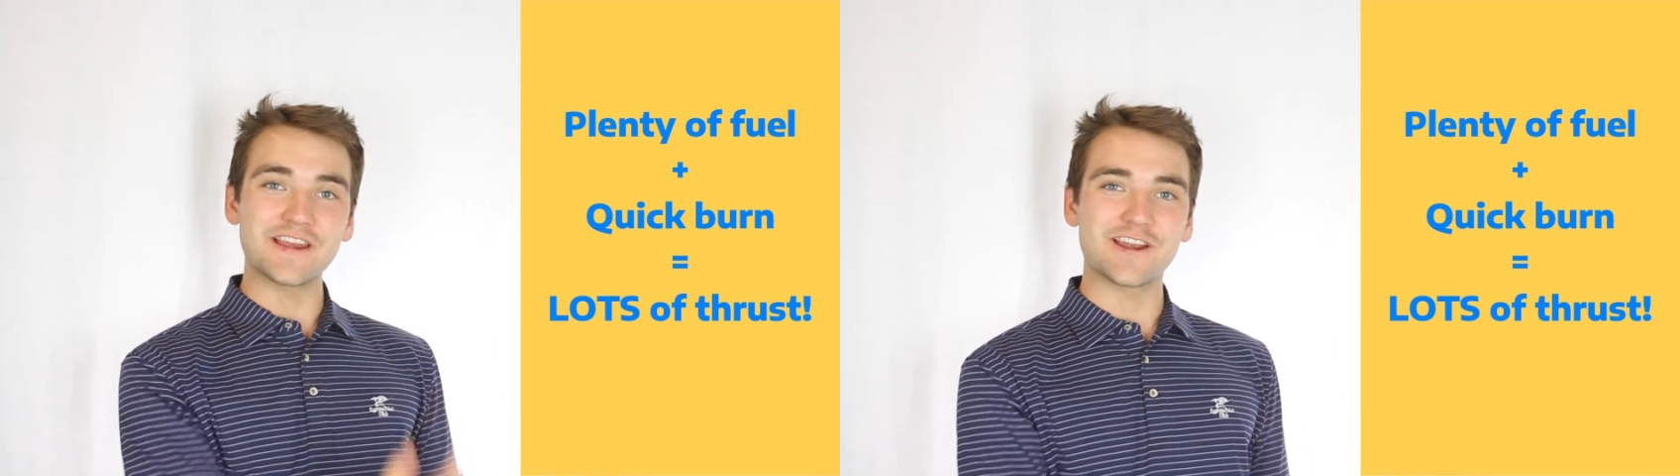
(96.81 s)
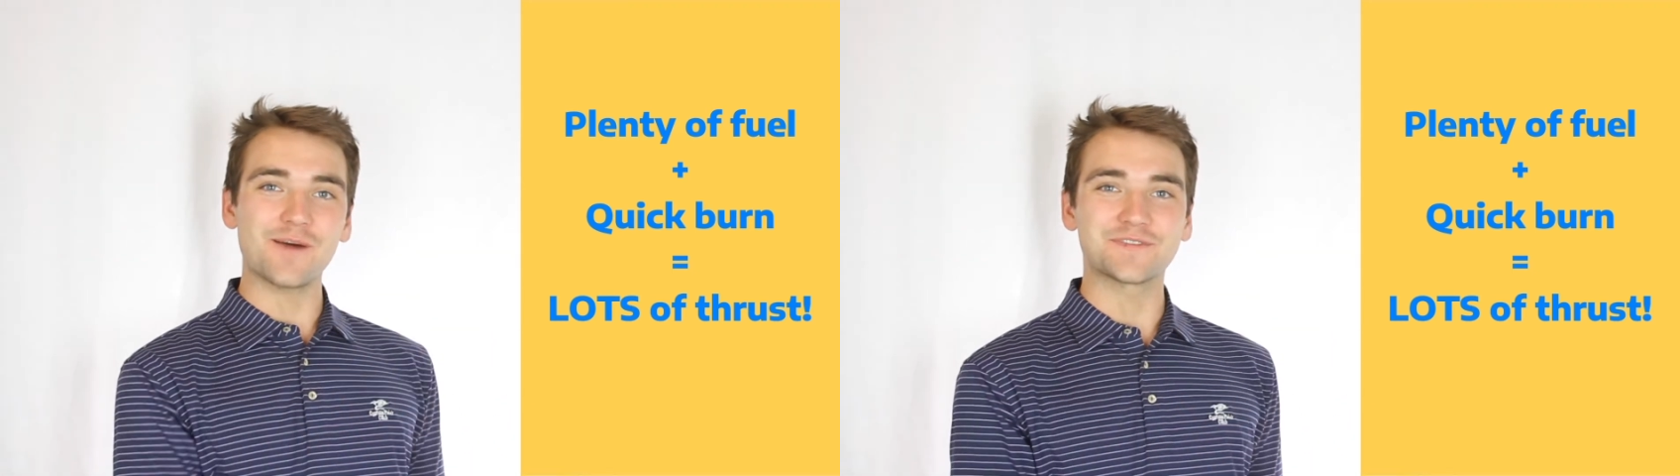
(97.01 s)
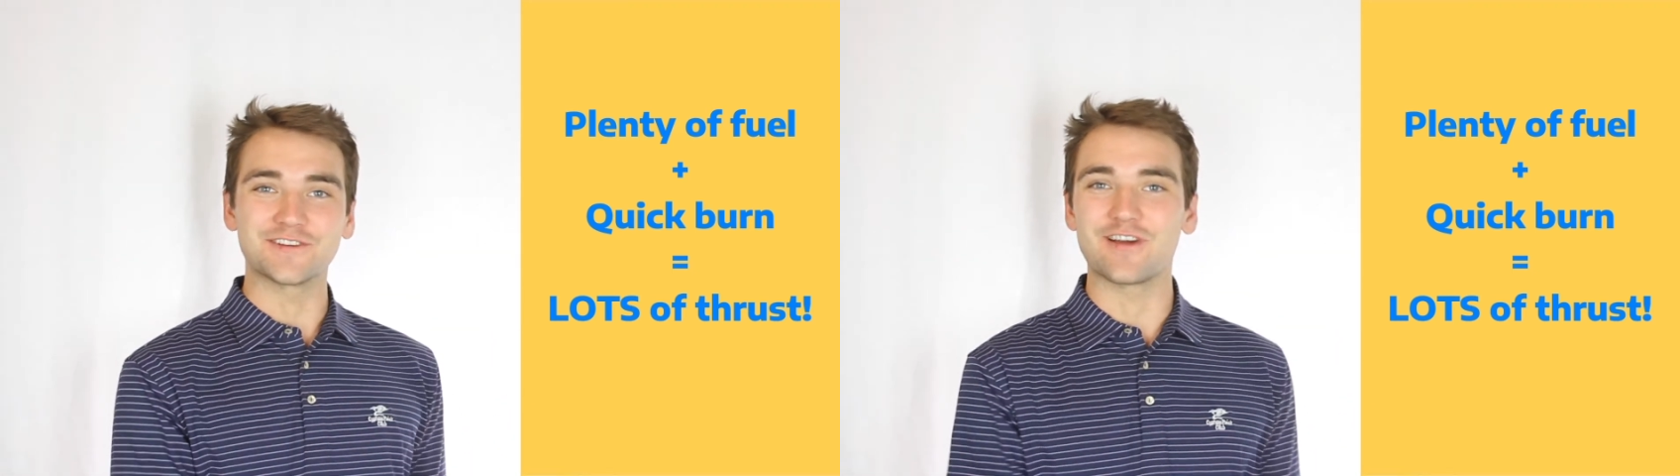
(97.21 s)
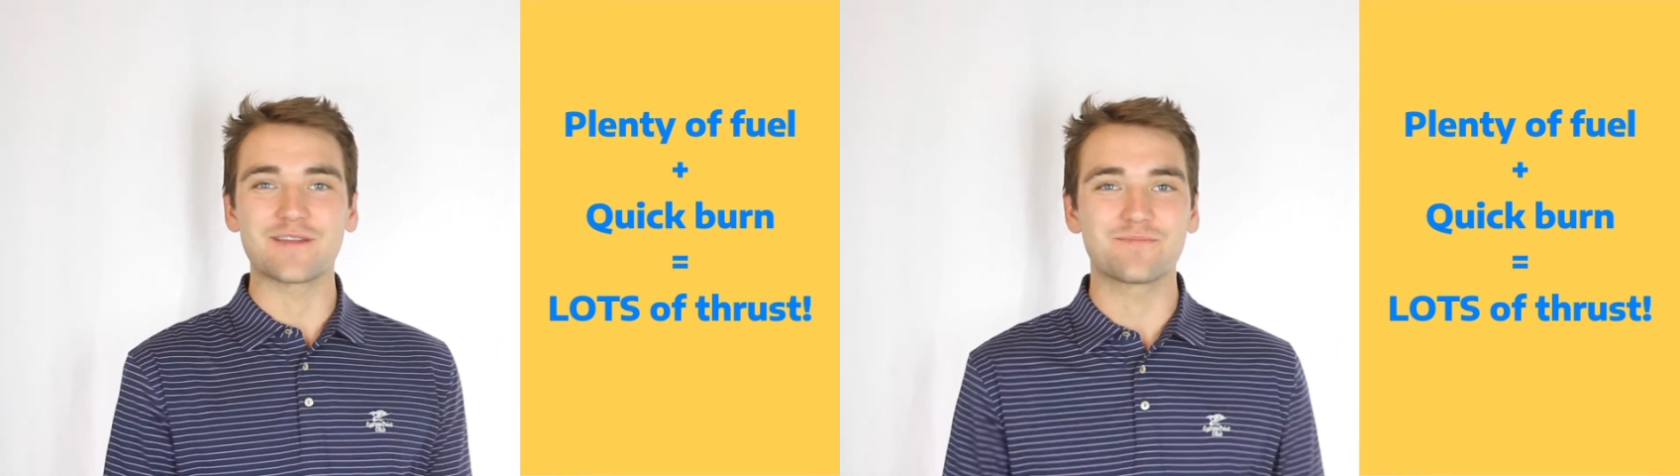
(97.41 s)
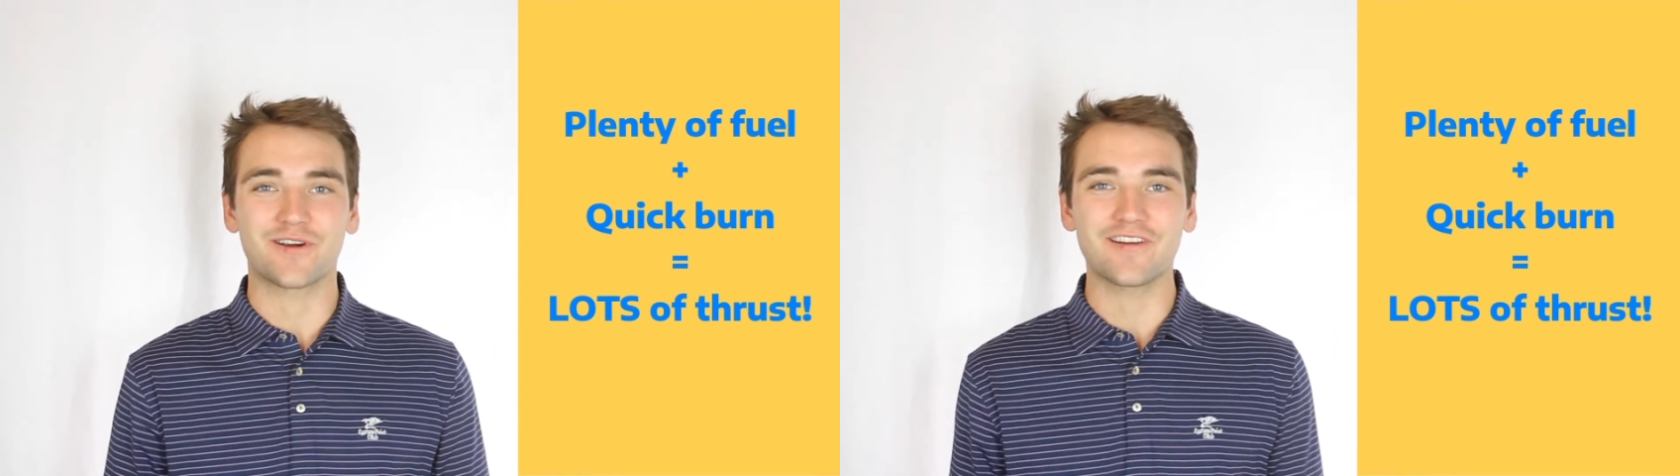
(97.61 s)
it up to
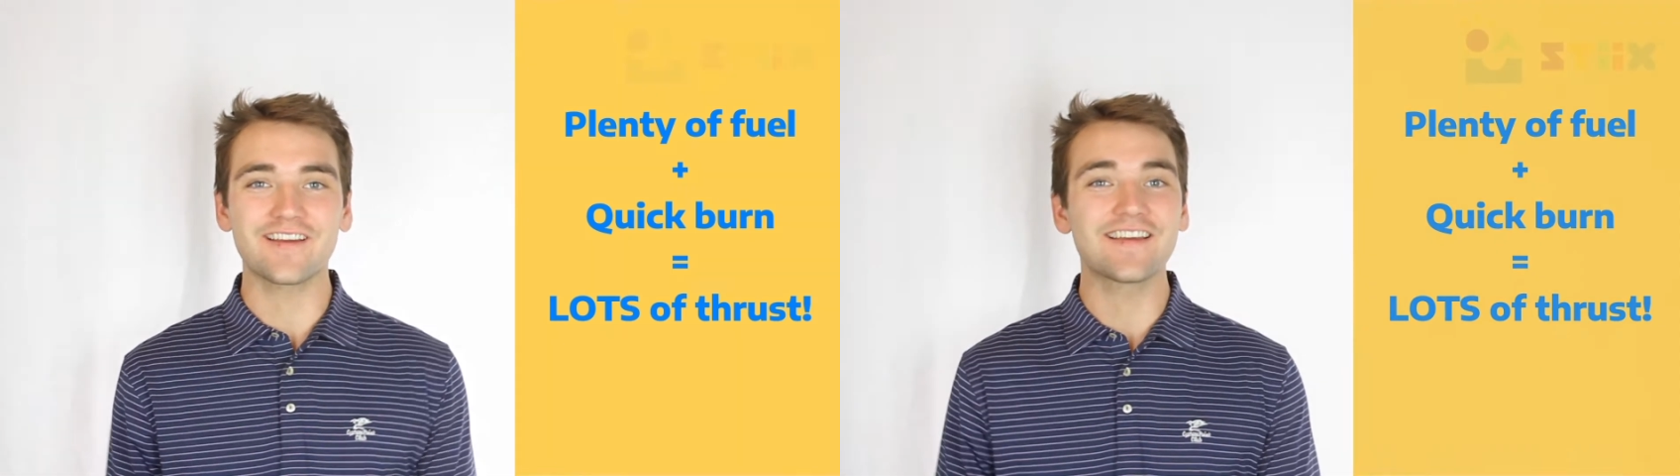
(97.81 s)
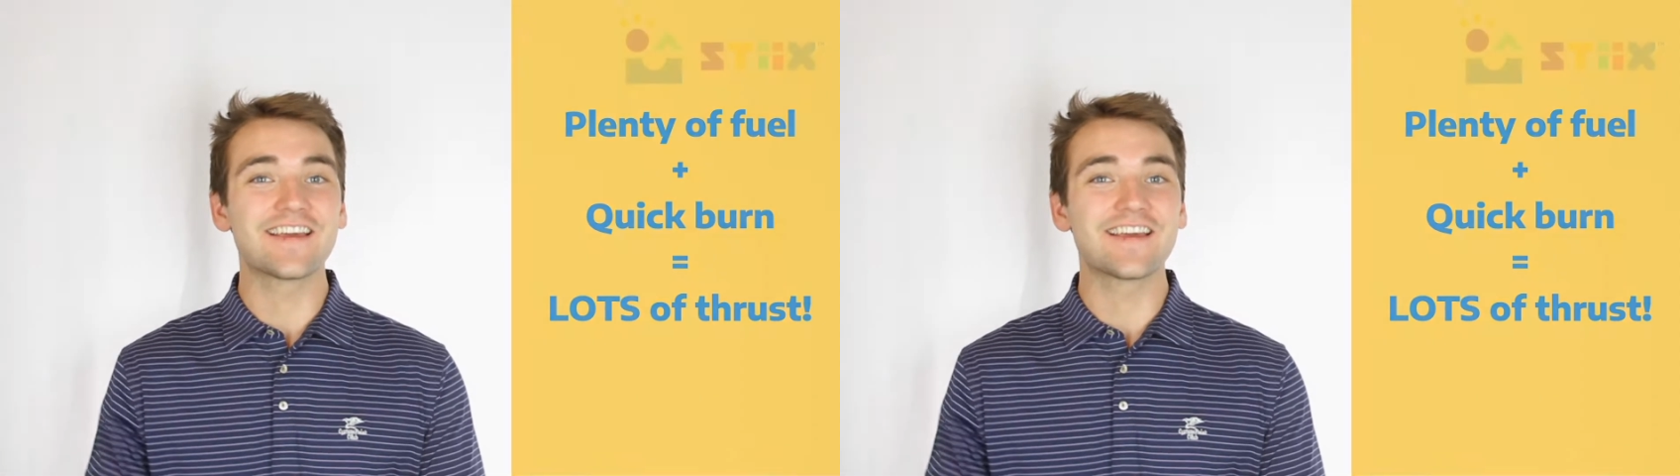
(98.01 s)
and burn it